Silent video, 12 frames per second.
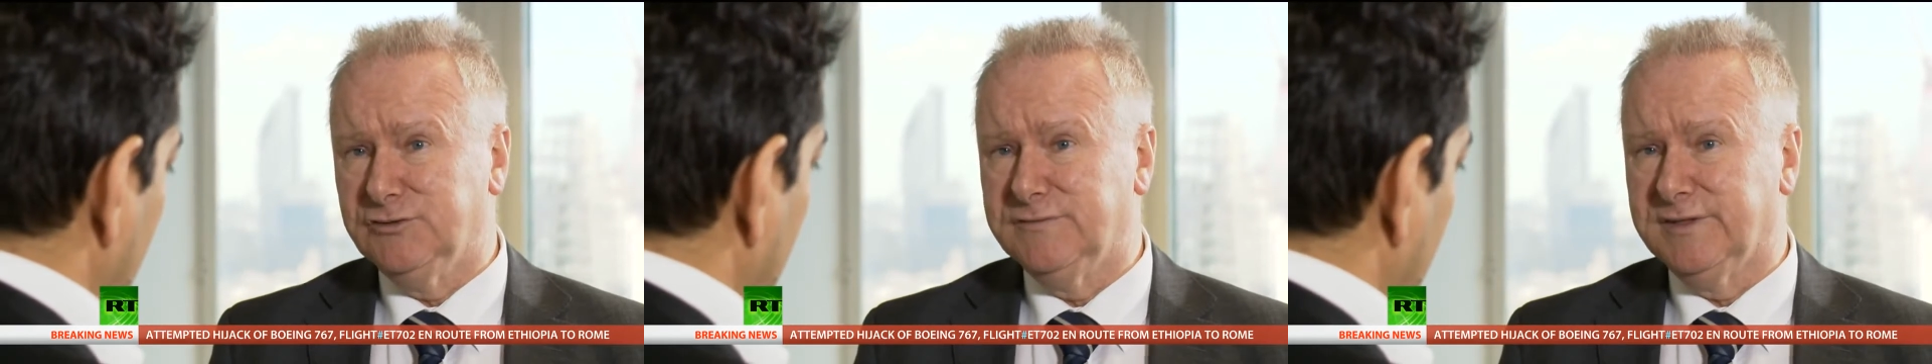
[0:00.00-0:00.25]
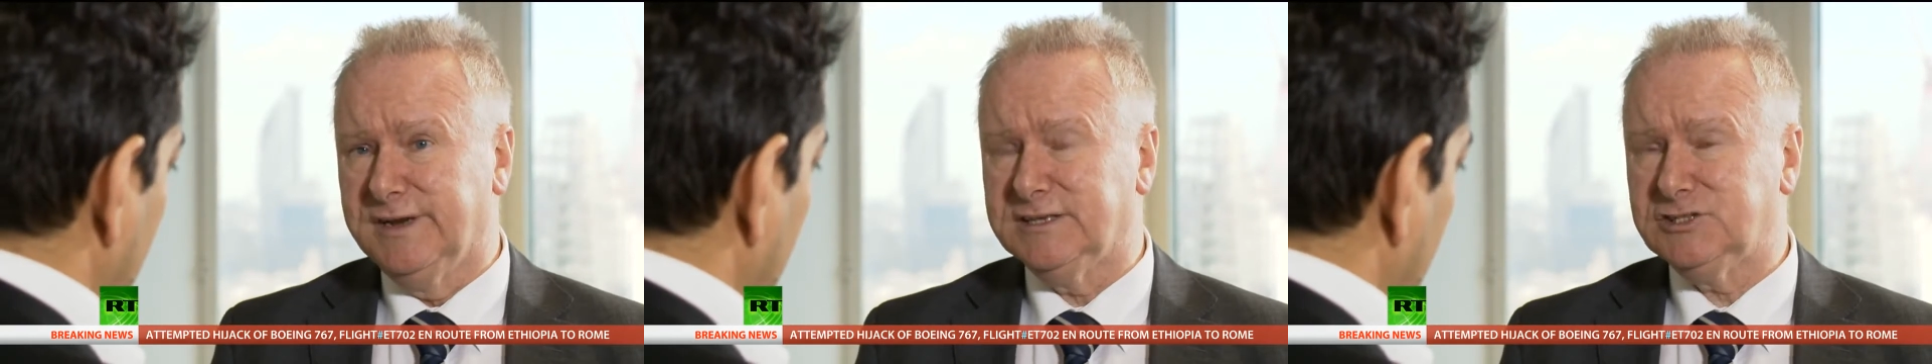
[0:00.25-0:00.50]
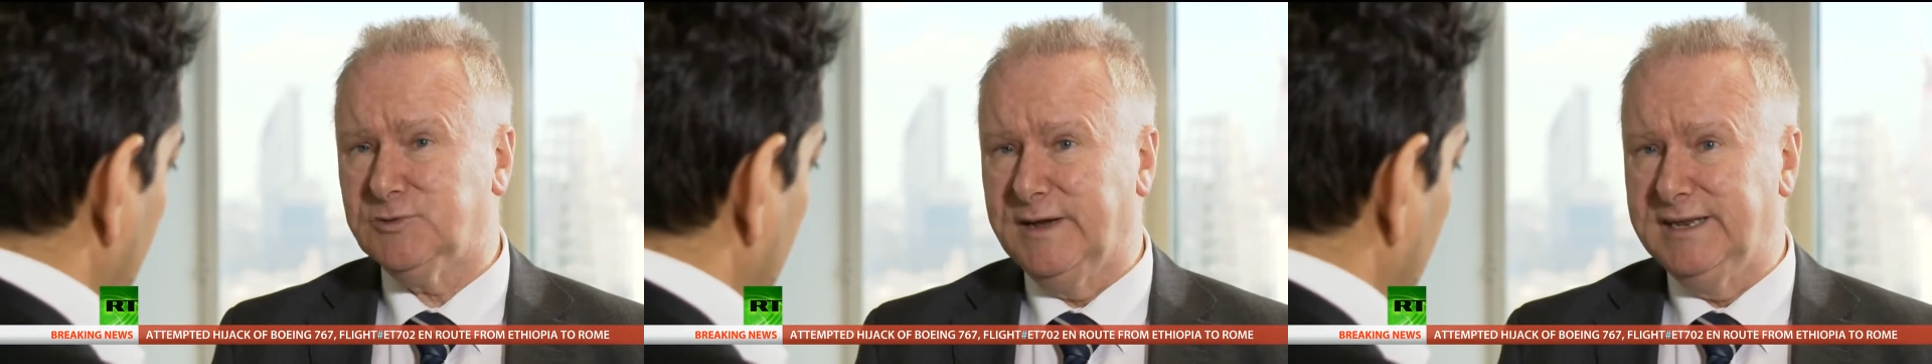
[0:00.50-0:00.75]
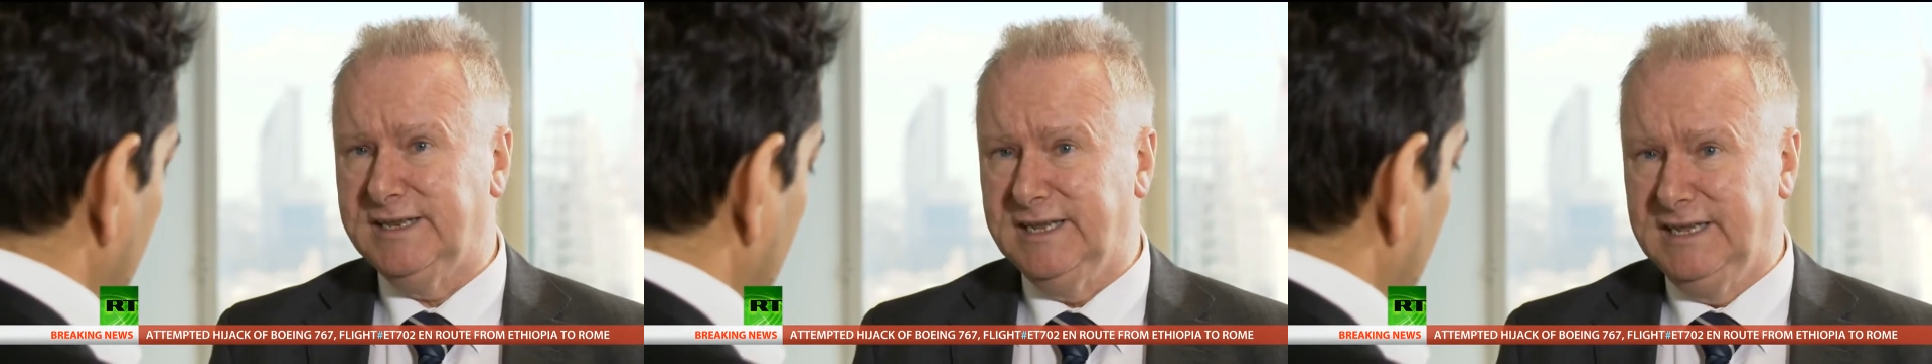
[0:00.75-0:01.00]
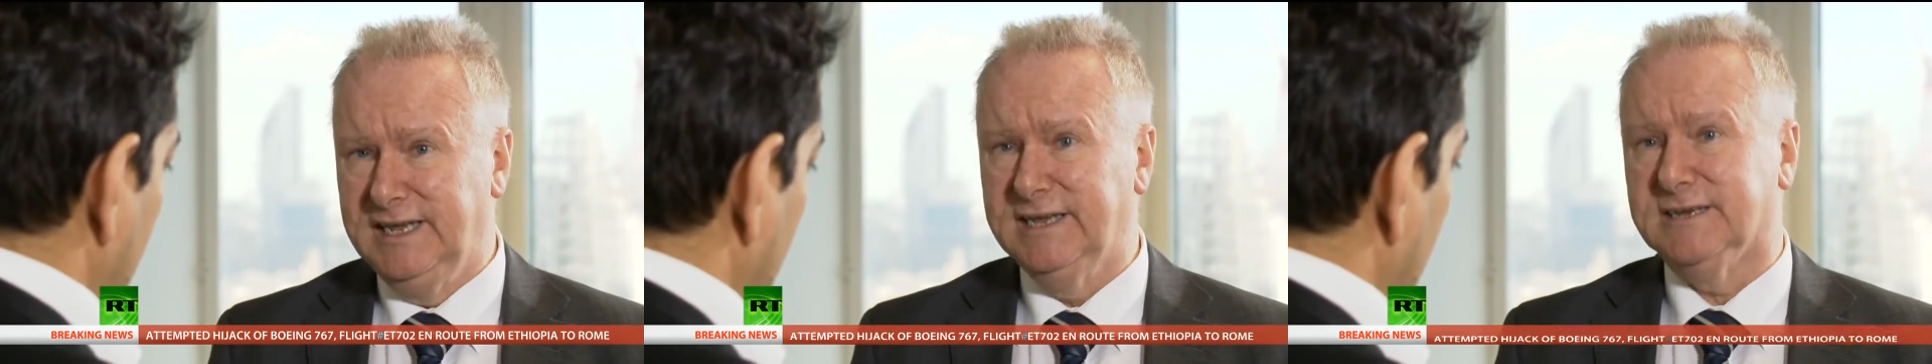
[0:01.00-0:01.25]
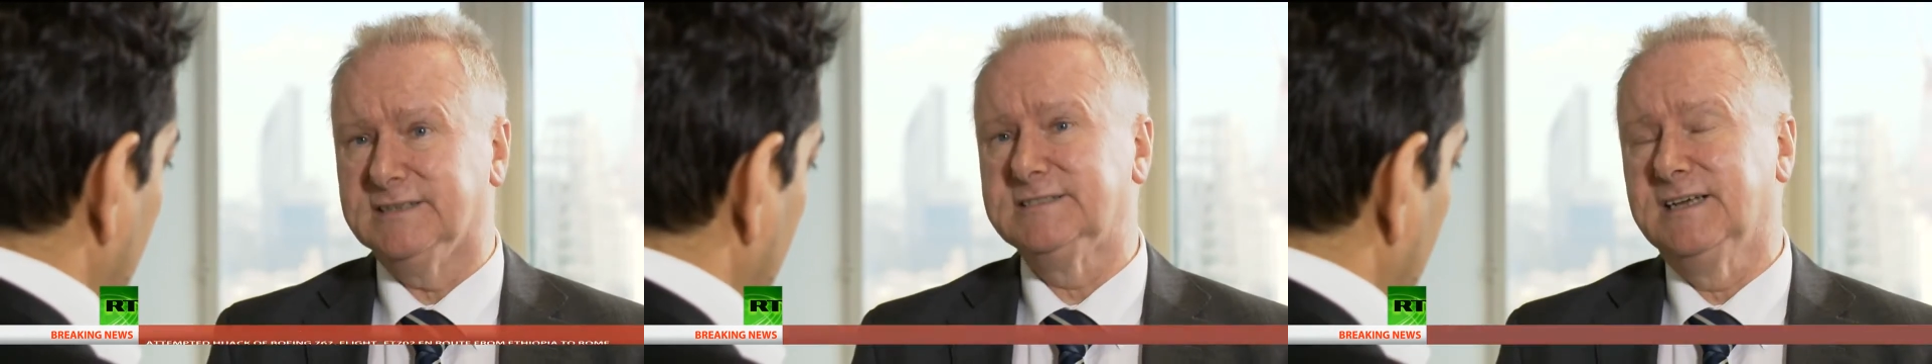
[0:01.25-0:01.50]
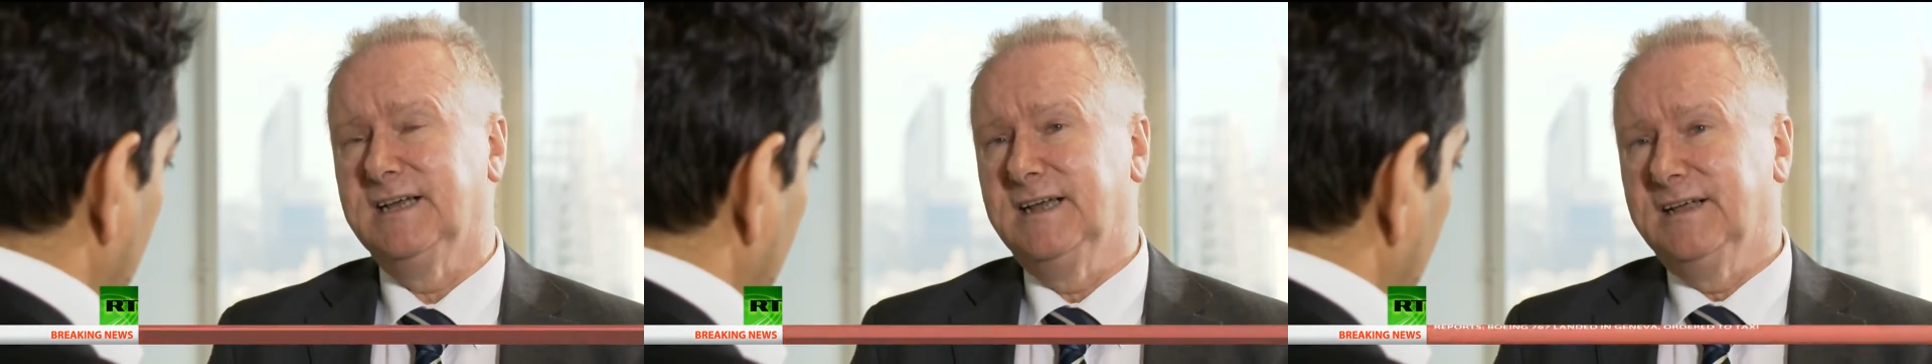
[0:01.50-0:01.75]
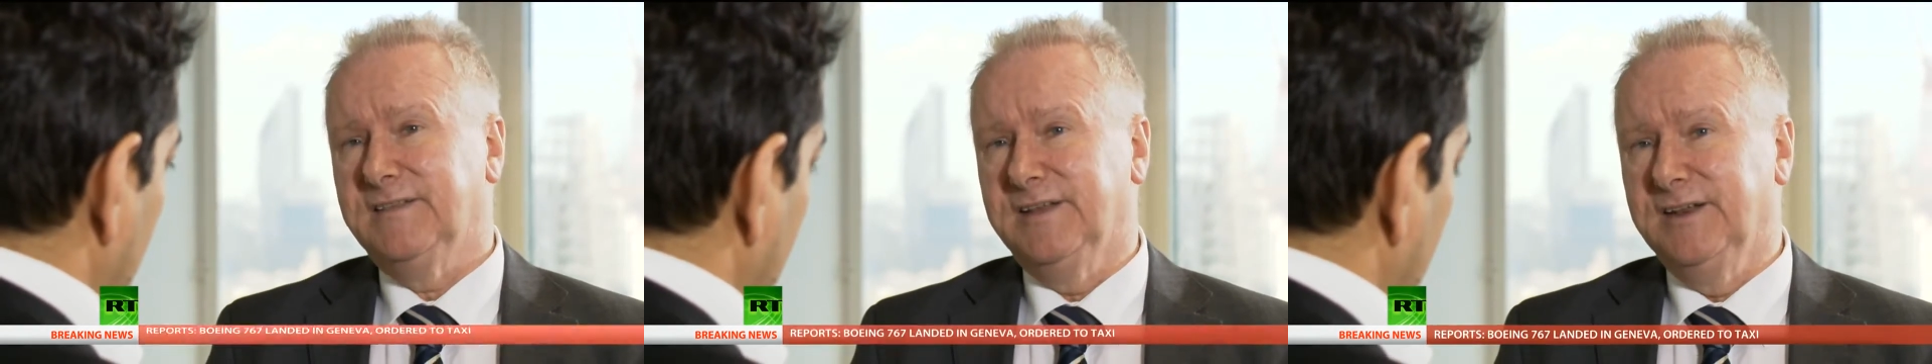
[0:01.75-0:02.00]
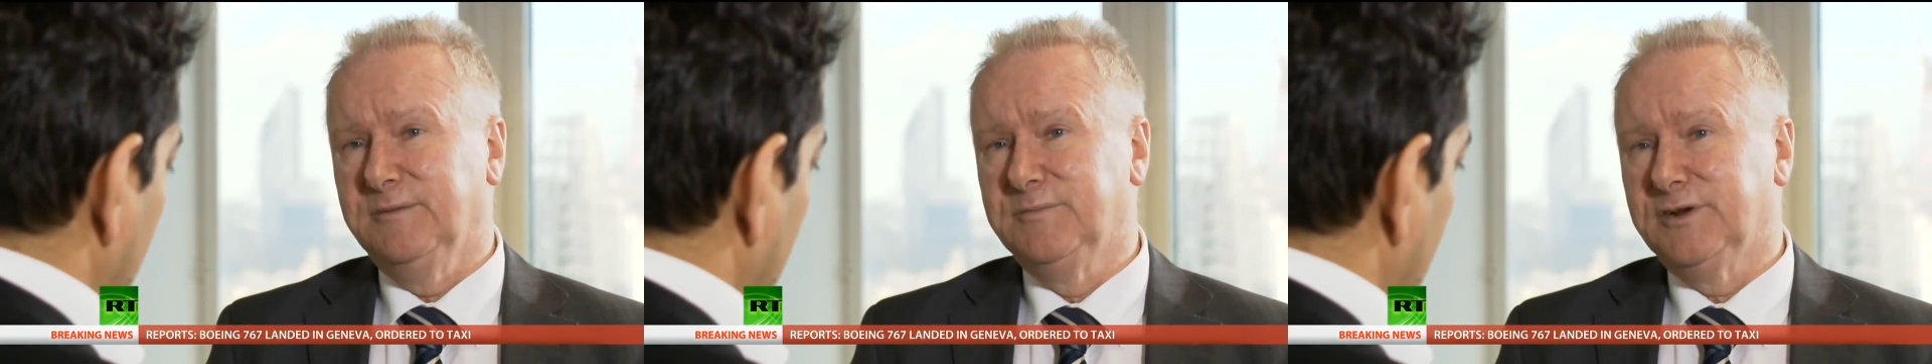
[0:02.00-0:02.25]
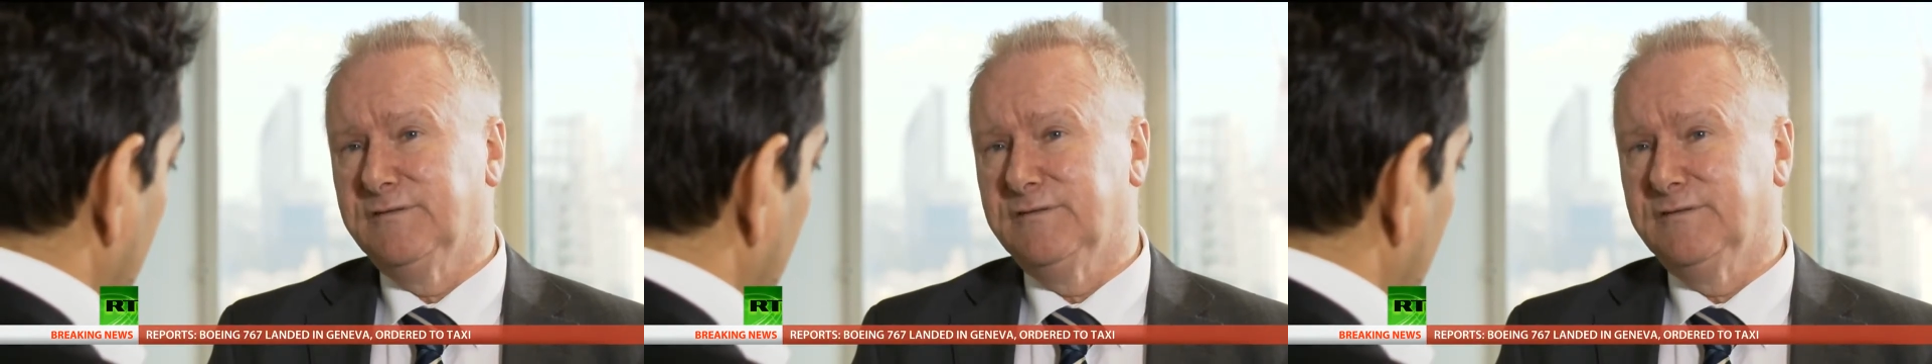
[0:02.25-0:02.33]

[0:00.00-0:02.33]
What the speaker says: Over the next 20 years, the number